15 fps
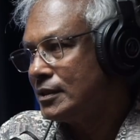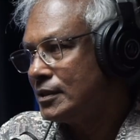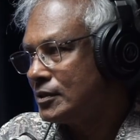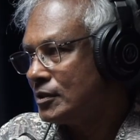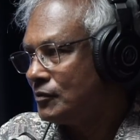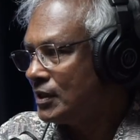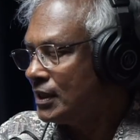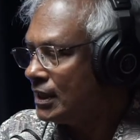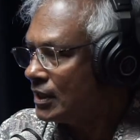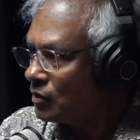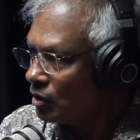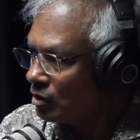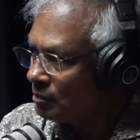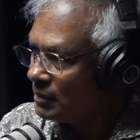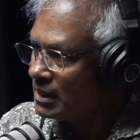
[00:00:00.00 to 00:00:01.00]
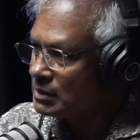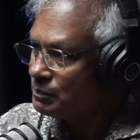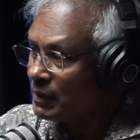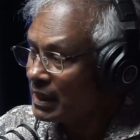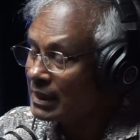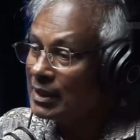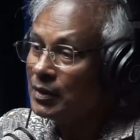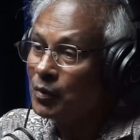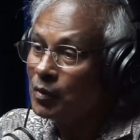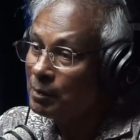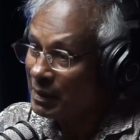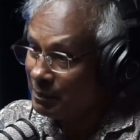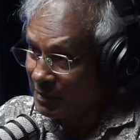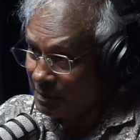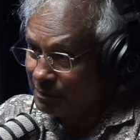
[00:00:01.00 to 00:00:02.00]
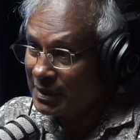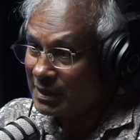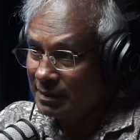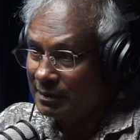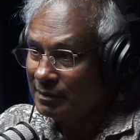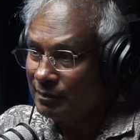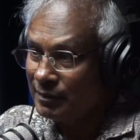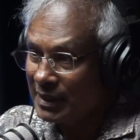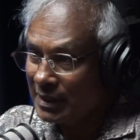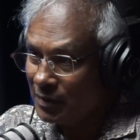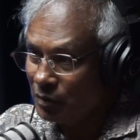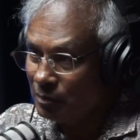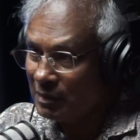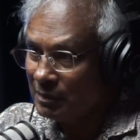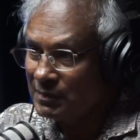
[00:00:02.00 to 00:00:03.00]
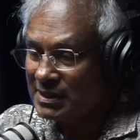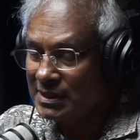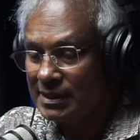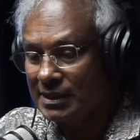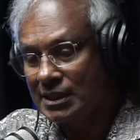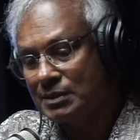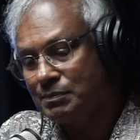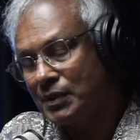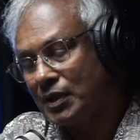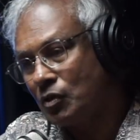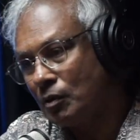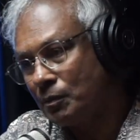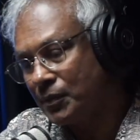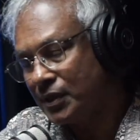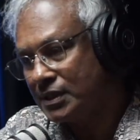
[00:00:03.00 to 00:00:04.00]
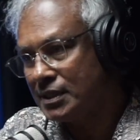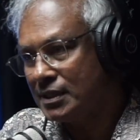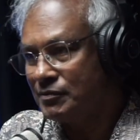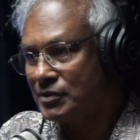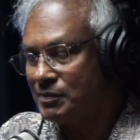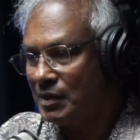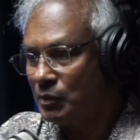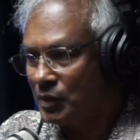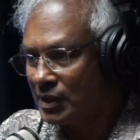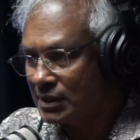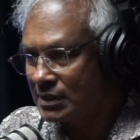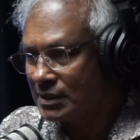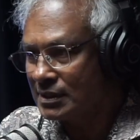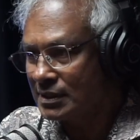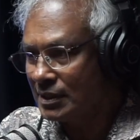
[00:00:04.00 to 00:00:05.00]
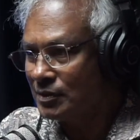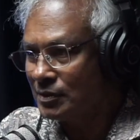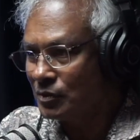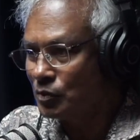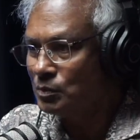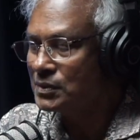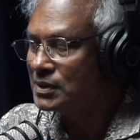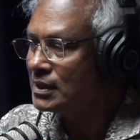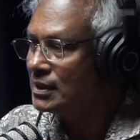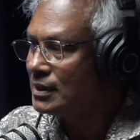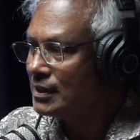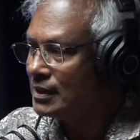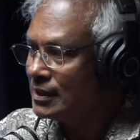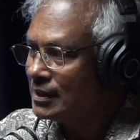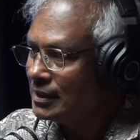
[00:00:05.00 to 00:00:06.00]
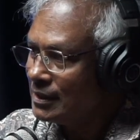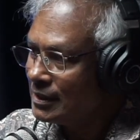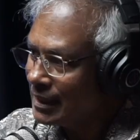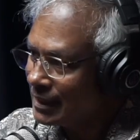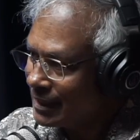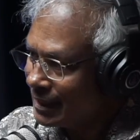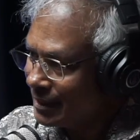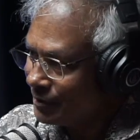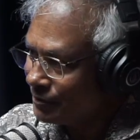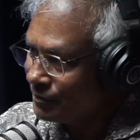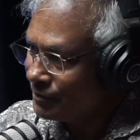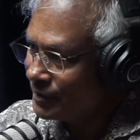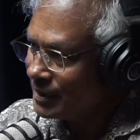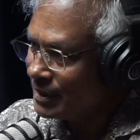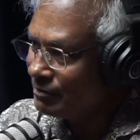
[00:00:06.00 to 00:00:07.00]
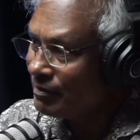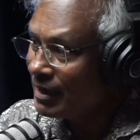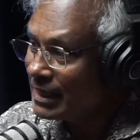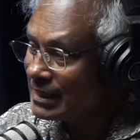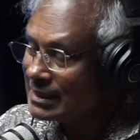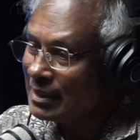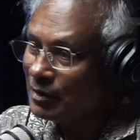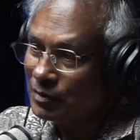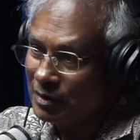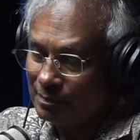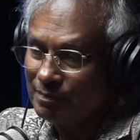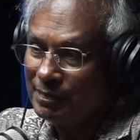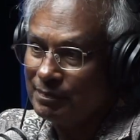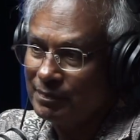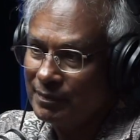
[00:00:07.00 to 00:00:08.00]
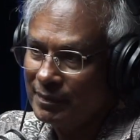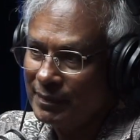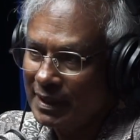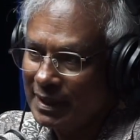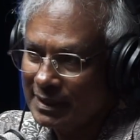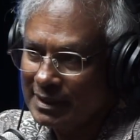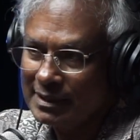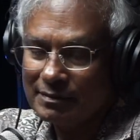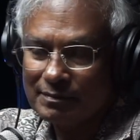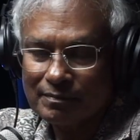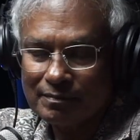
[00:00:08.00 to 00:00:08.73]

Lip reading: So the economy is partly owned by people. partly owned by businesses, by cooperatives, by workers, groups. That kind of divides out I think